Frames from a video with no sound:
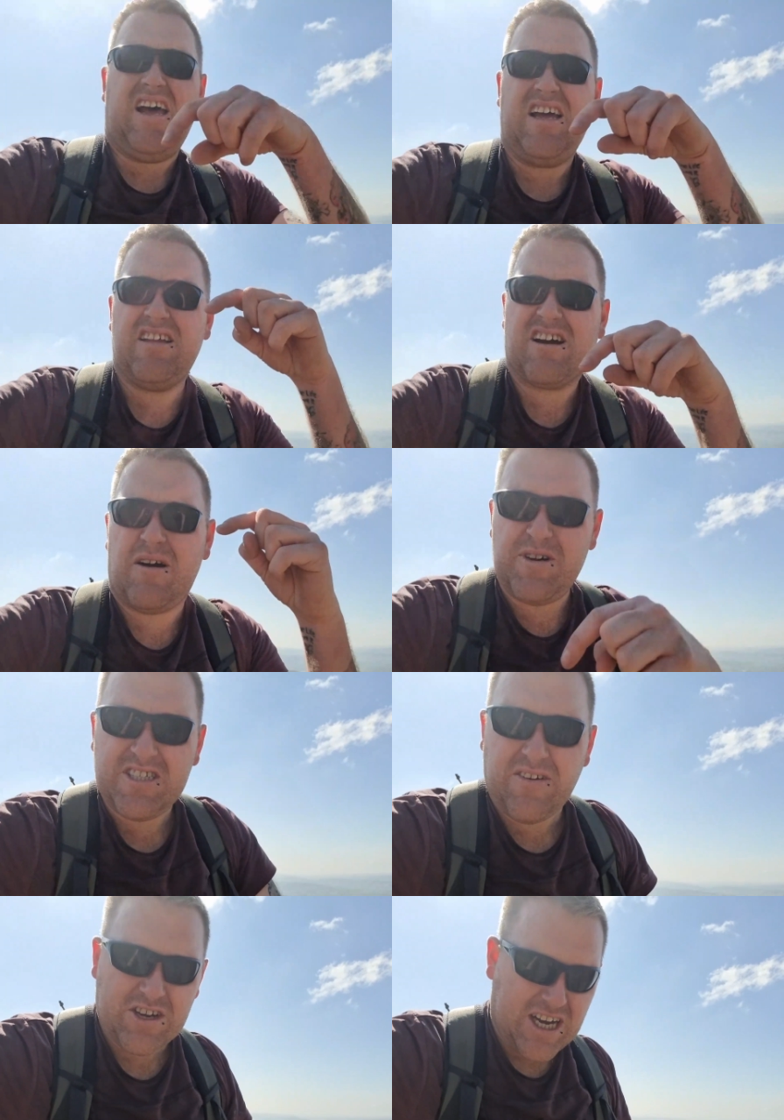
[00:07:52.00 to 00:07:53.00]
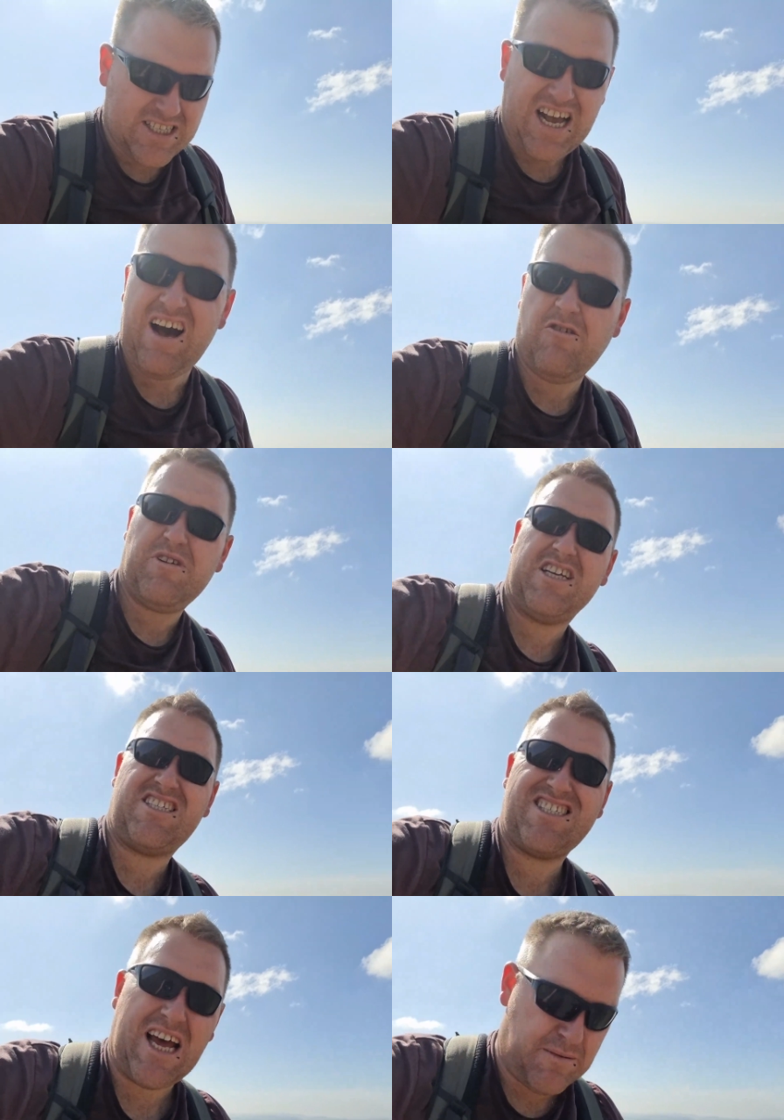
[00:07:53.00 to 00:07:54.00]
in the comments, have a guess at how many
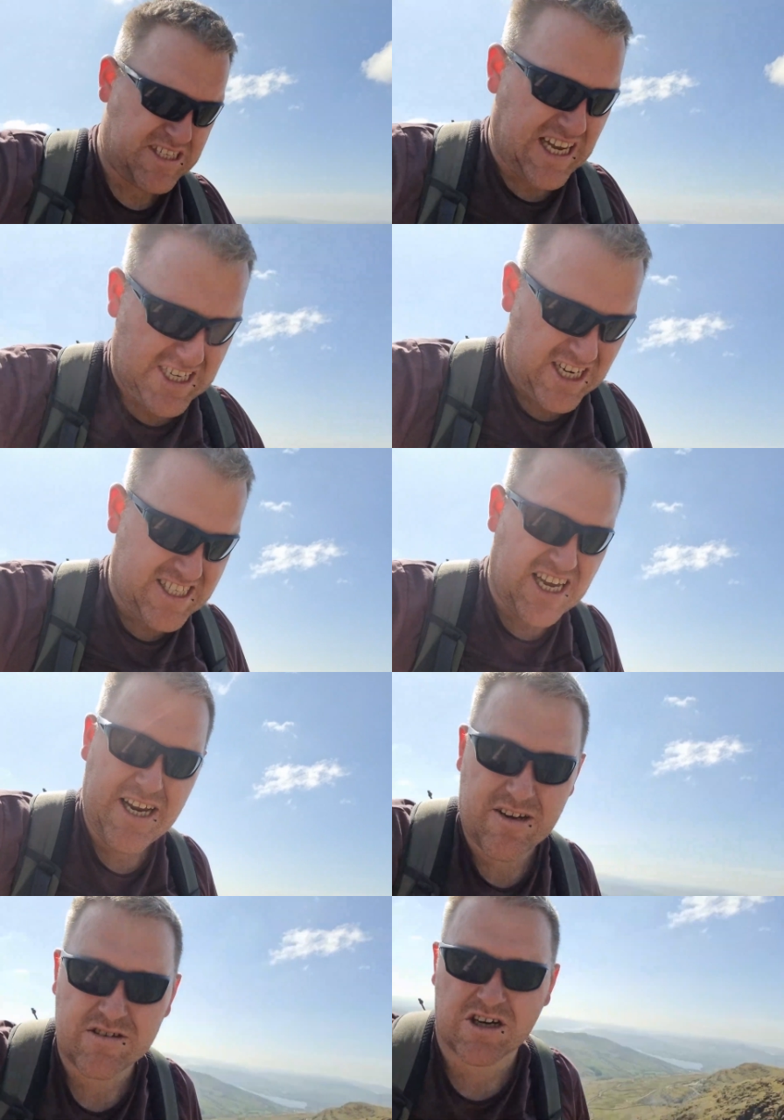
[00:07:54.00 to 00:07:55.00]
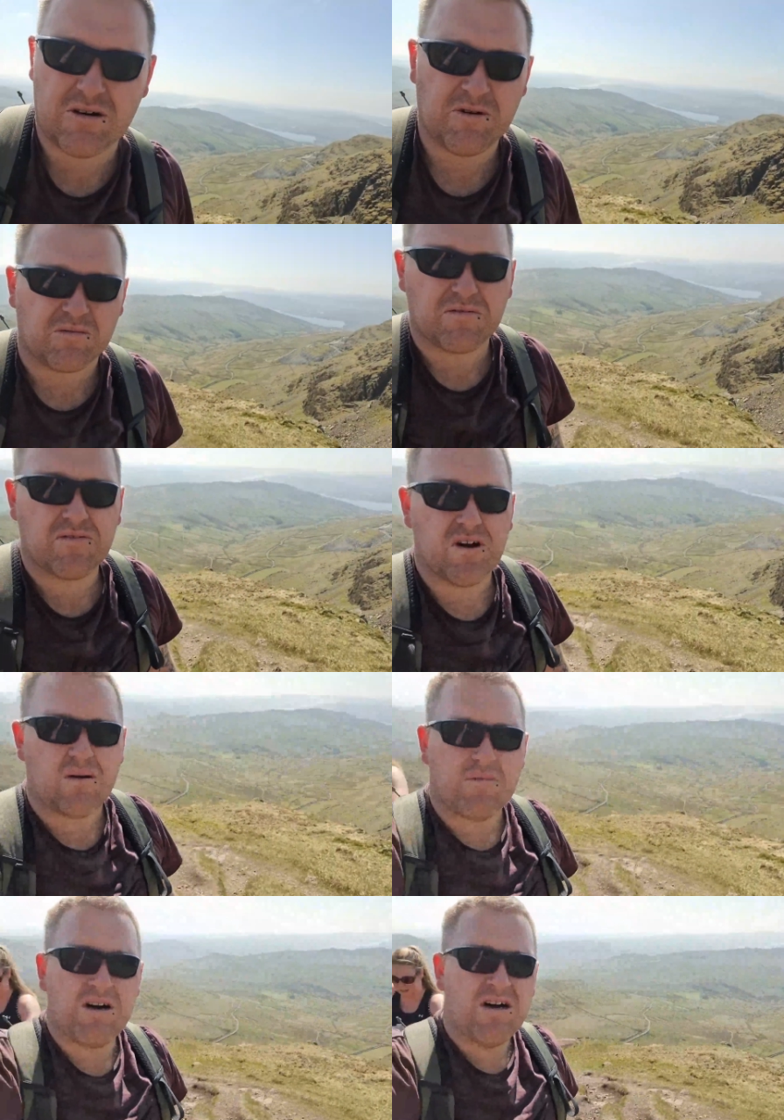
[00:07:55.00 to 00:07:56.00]
steps it's actually taken to come up from,